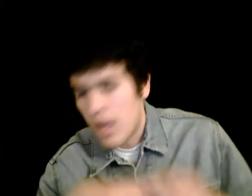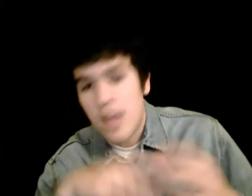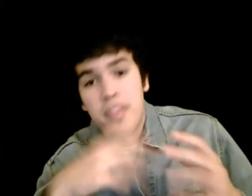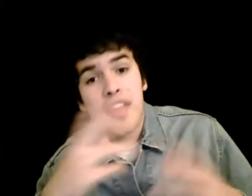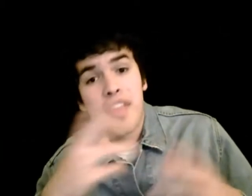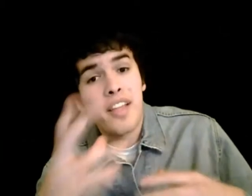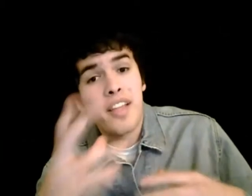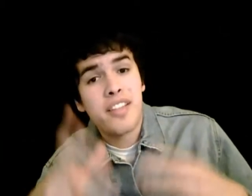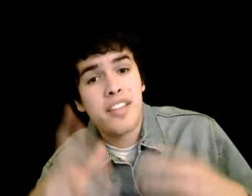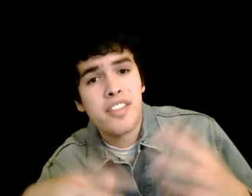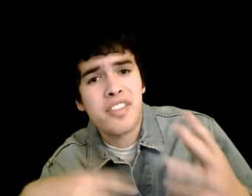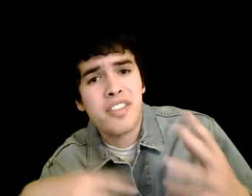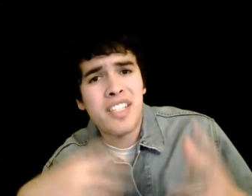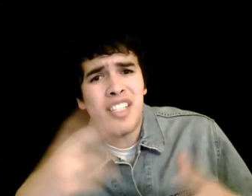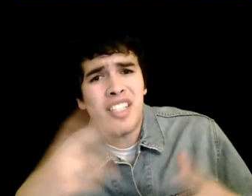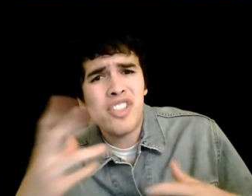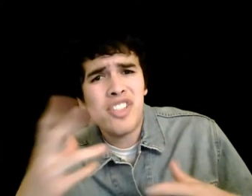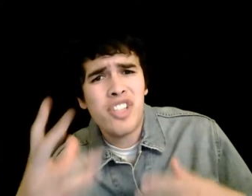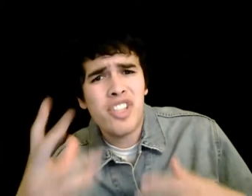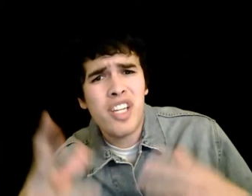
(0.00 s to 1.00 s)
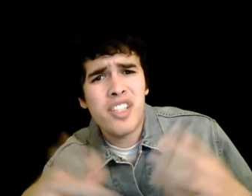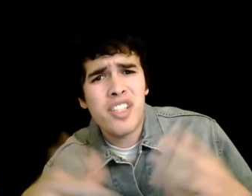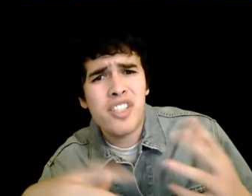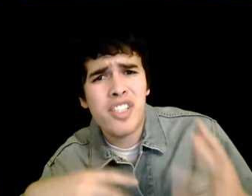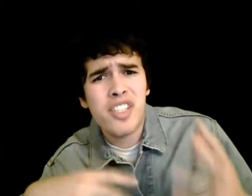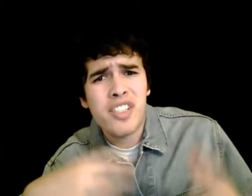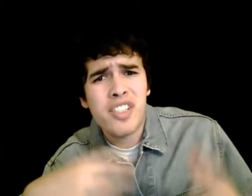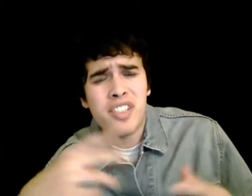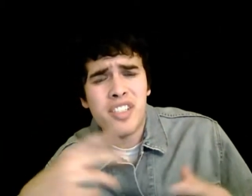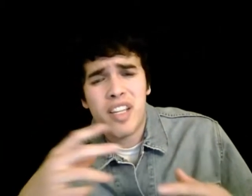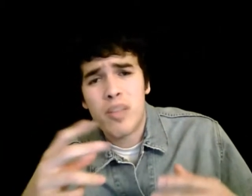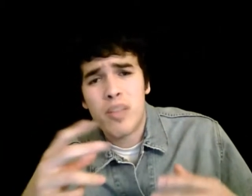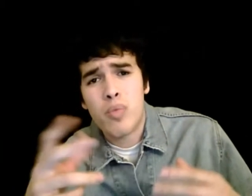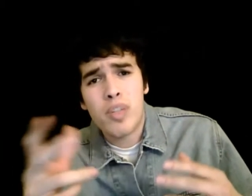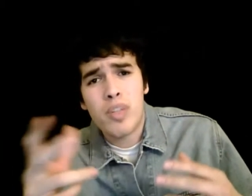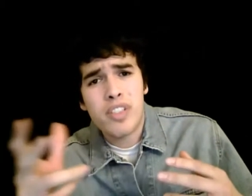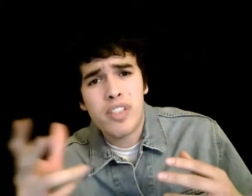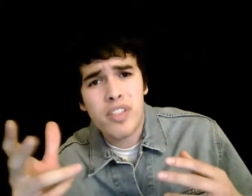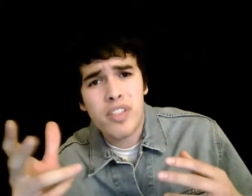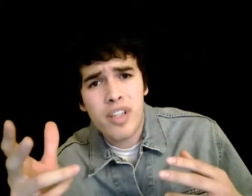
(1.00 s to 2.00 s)
Then the scene changes and
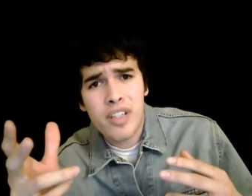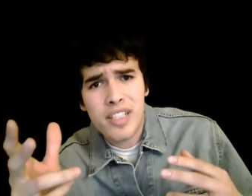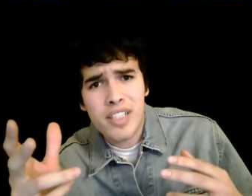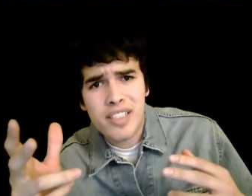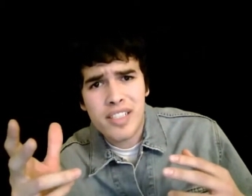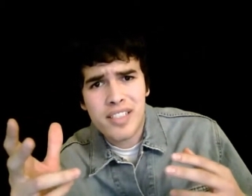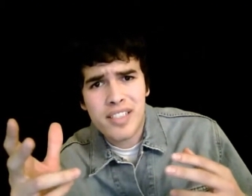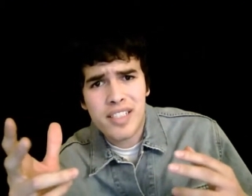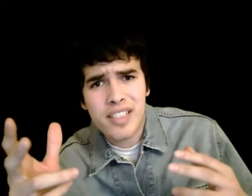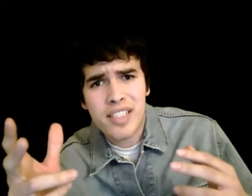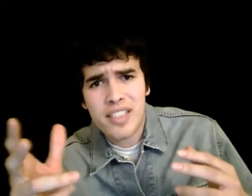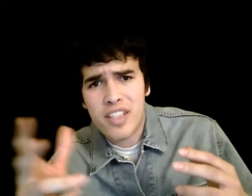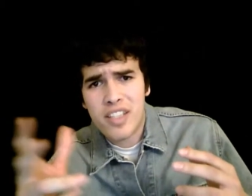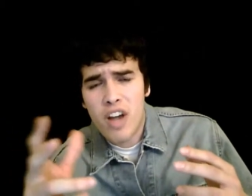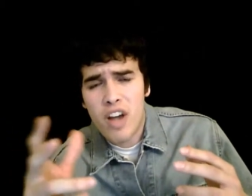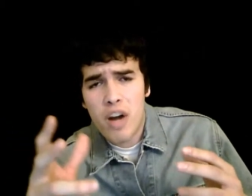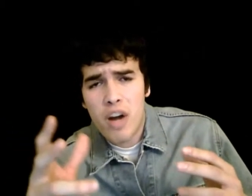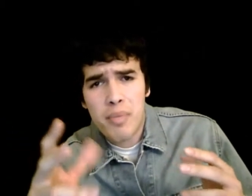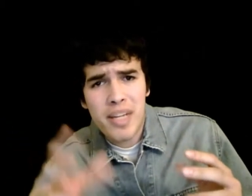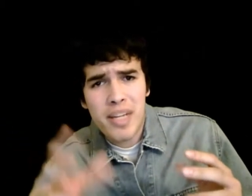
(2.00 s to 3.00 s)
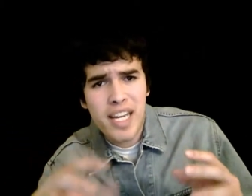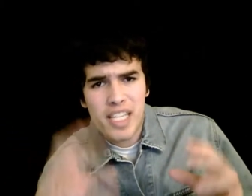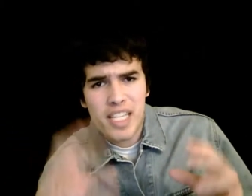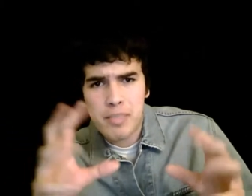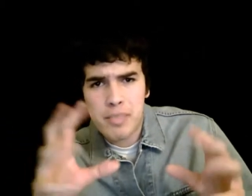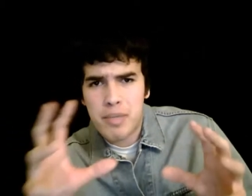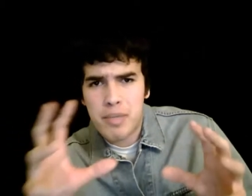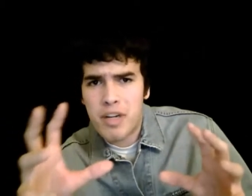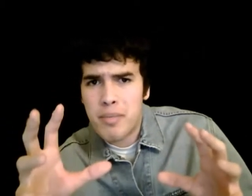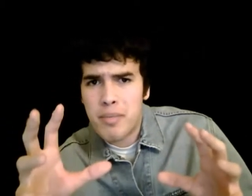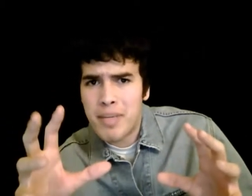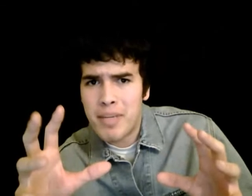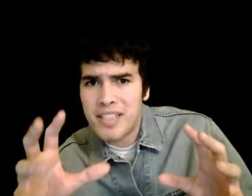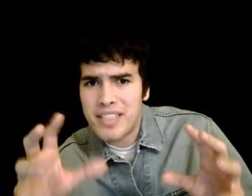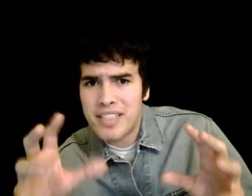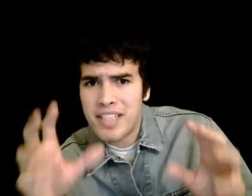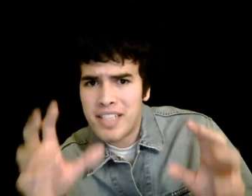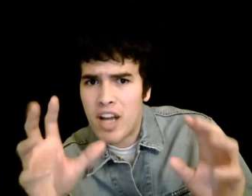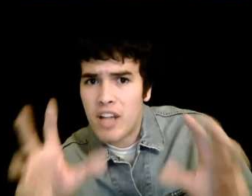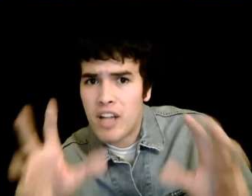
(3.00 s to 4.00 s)
we suddenly see the army
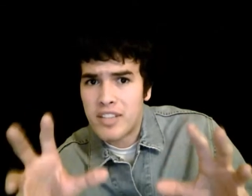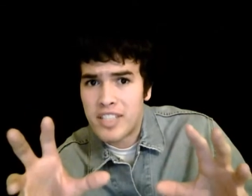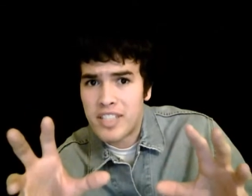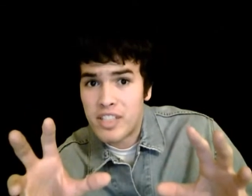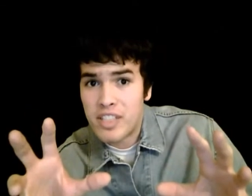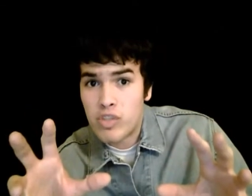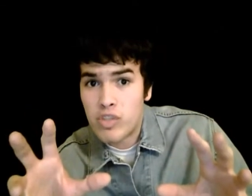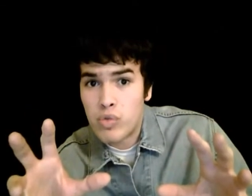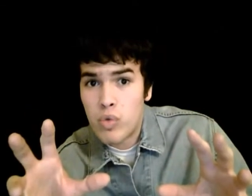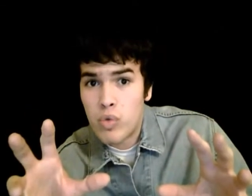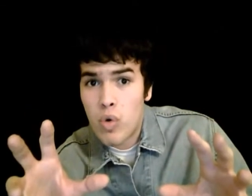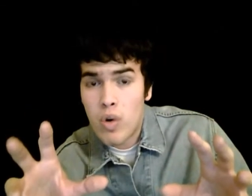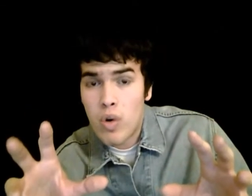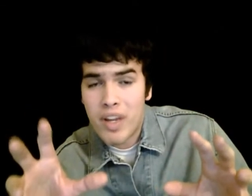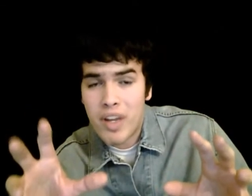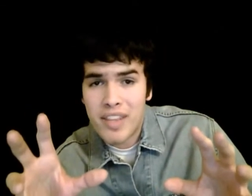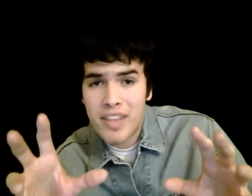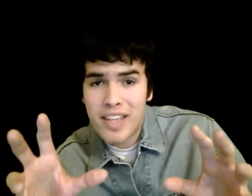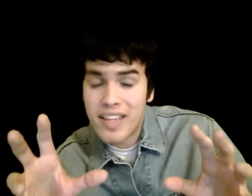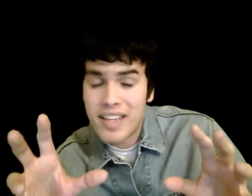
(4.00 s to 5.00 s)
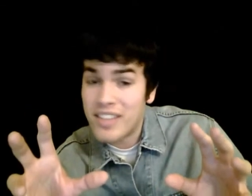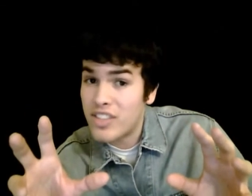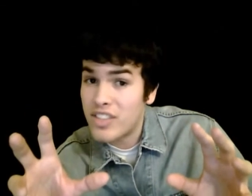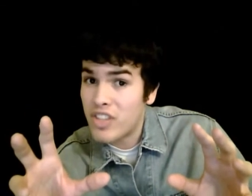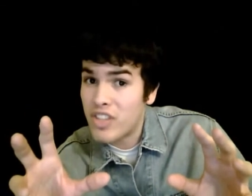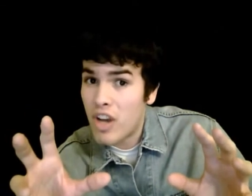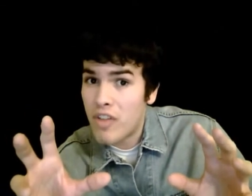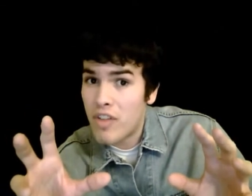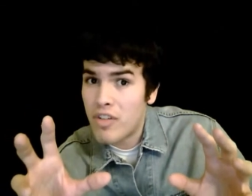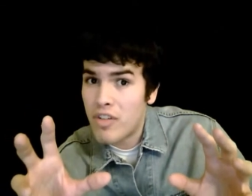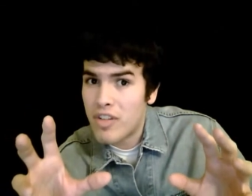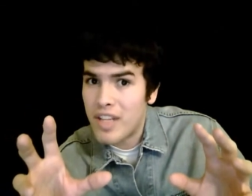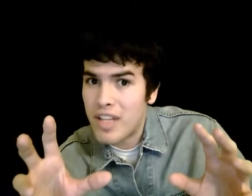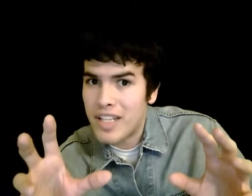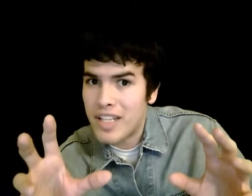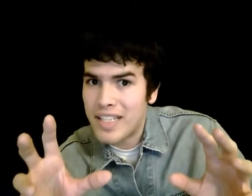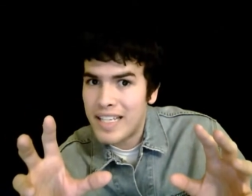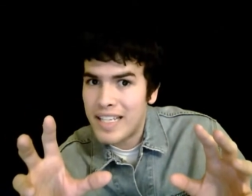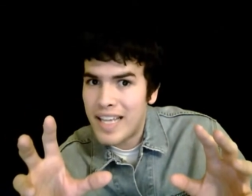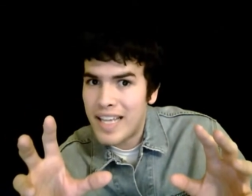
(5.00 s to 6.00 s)
experimenting on Tetsuo, and they discover
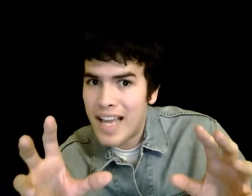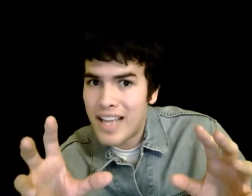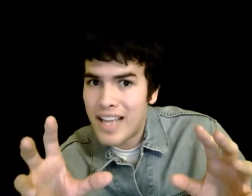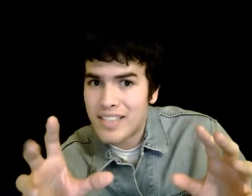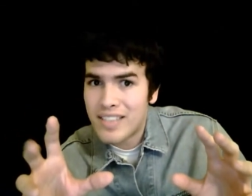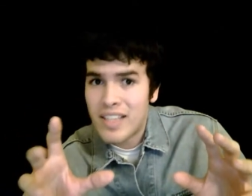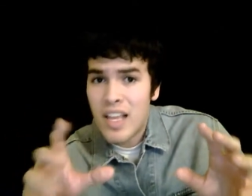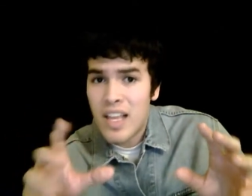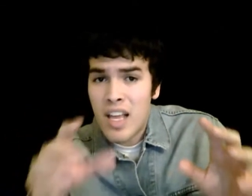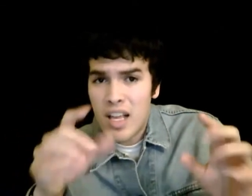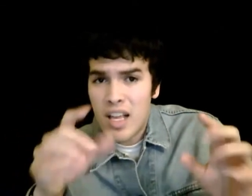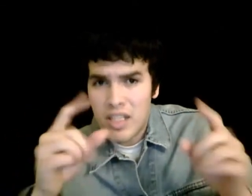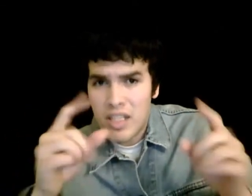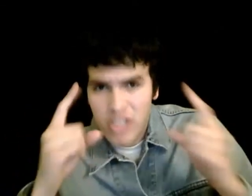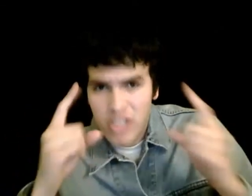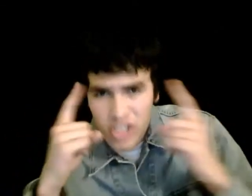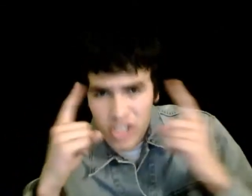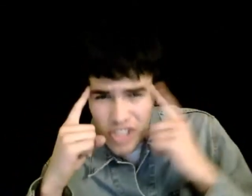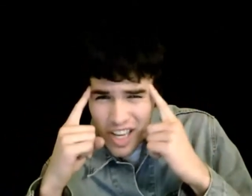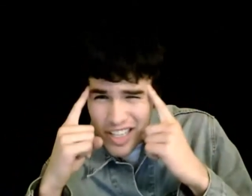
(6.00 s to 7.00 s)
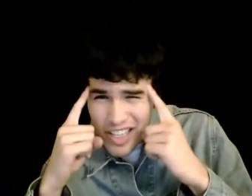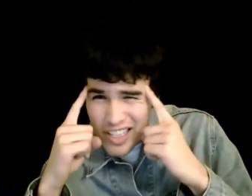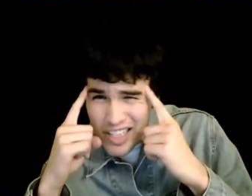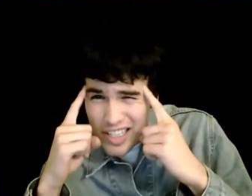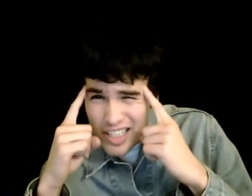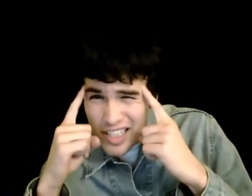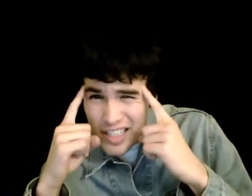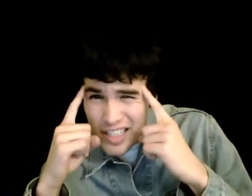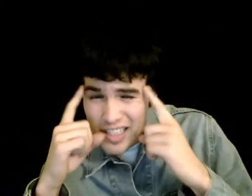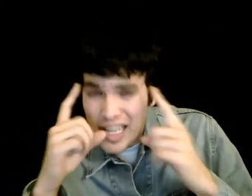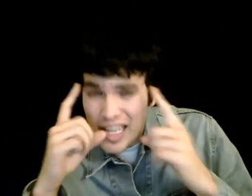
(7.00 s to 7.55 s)
that he has psychic